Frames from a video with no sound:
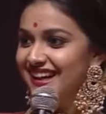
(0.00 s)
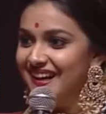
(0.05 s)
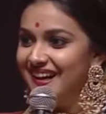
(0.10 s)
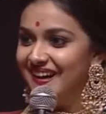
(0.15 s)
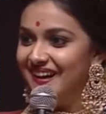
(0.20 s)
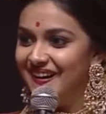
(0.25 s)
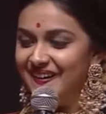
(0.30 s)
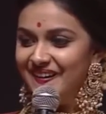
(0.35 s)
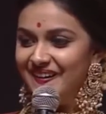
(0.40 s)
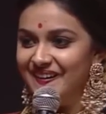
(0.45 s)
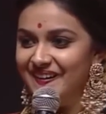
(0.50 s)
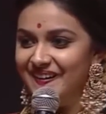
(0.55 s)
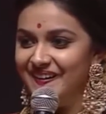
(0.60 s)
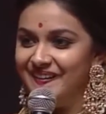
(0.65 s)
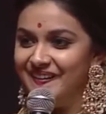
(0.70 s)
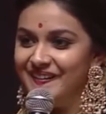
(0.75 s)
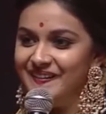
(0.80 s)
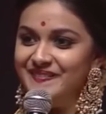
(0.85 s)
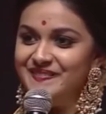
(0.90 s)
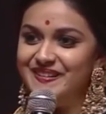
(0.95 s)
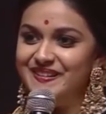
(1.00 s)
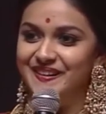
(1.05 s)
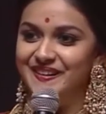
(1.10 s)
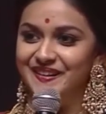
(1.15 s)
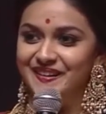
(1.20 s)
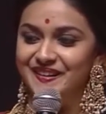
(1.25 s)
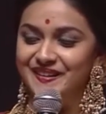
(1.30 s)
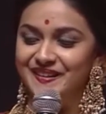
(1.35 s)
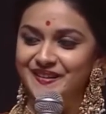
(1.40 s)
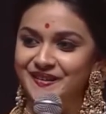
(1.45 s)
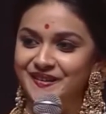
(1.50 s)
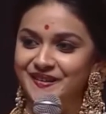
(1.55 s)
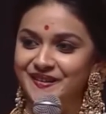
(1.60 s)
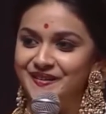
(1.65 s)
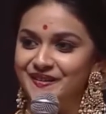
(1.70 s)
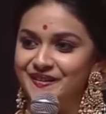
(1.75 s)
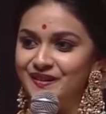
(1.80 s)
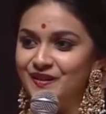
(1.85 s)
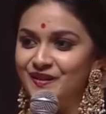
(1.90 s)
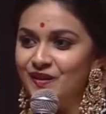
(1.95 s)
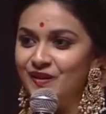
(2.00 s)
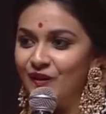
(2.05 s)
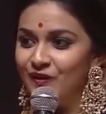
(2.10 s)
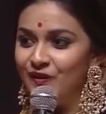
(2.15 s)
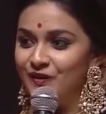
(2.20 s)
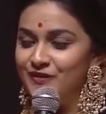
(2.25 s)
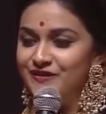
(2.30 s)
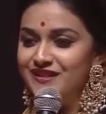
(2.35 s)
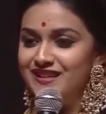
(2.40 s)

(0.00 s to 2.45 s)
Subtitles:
There are a lot of